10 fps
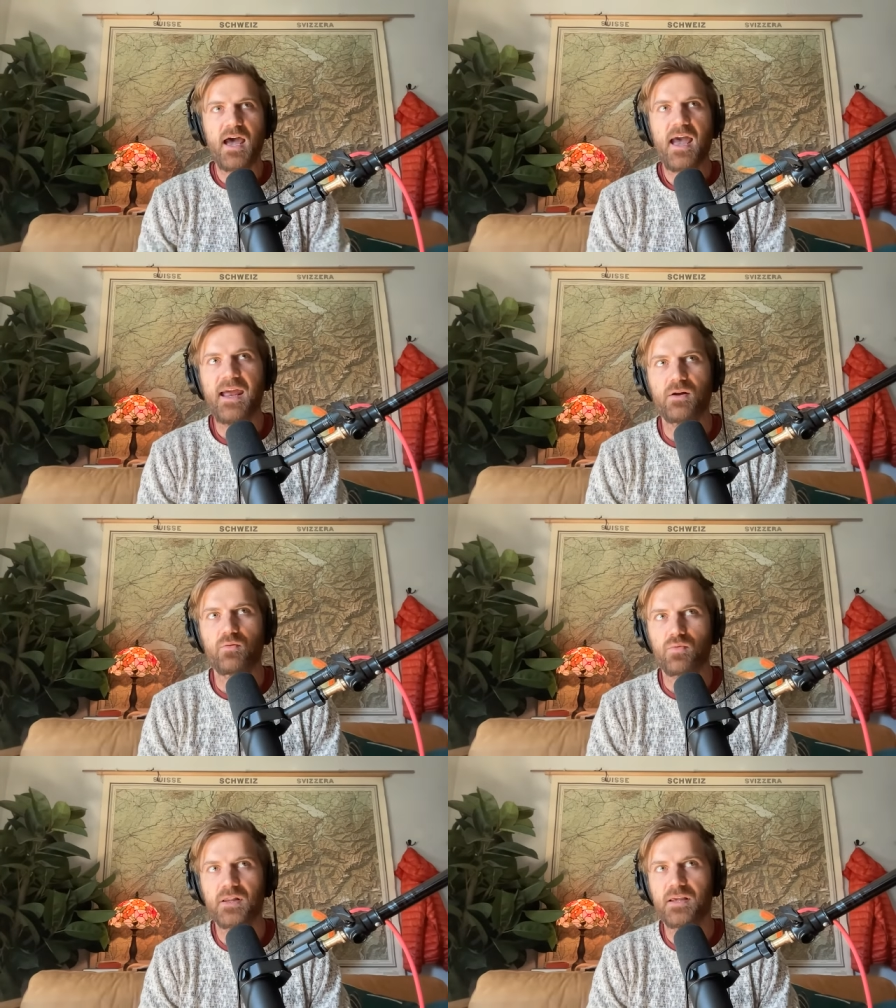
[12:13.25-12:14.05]
And it
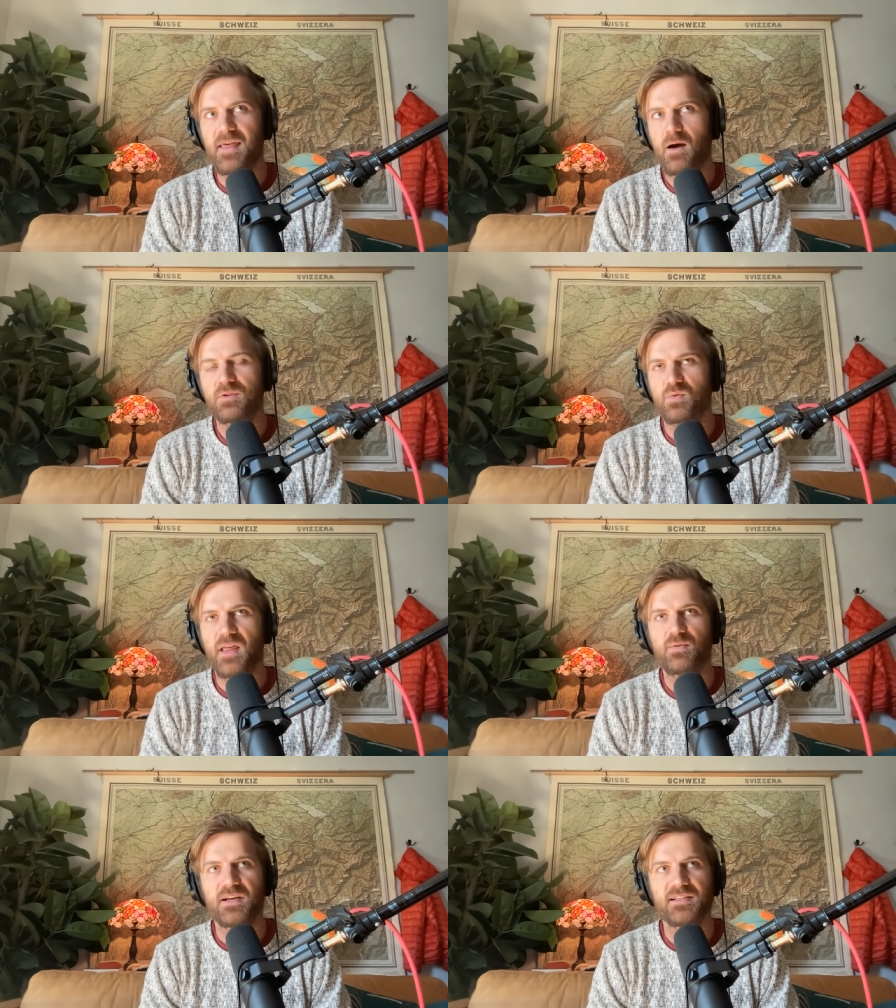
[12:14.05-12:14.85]
really that was
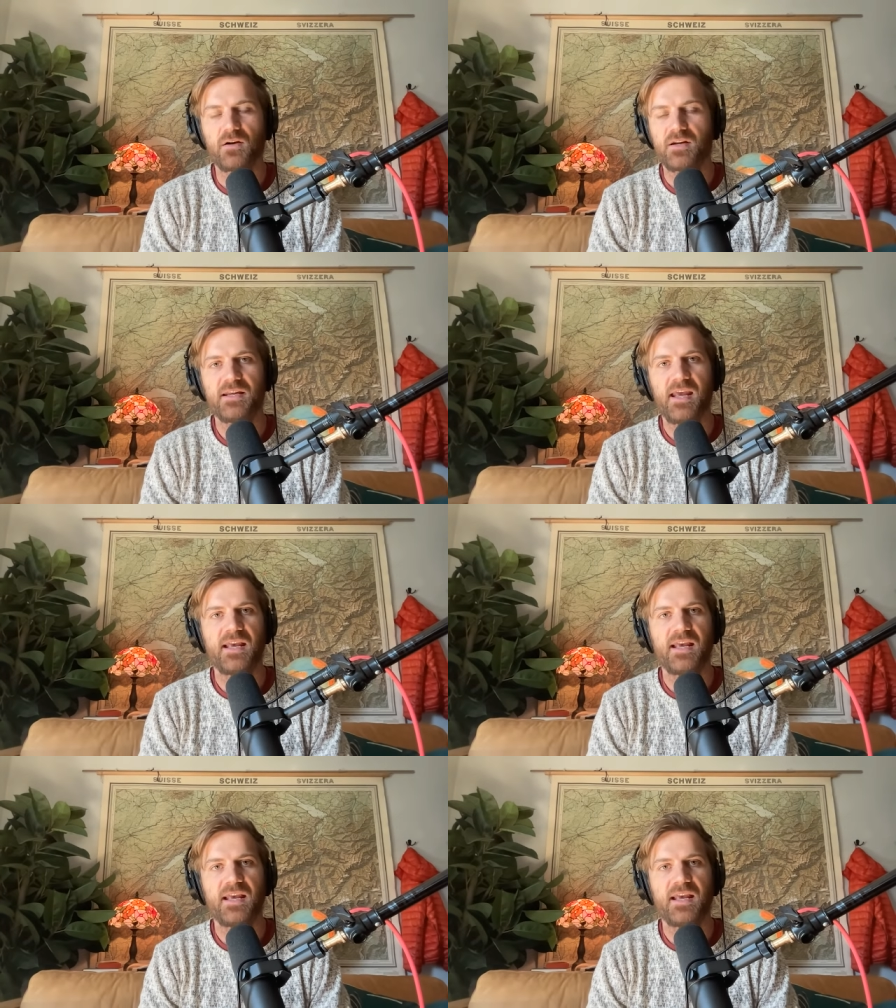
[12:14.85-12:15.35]
that's why I started. He hates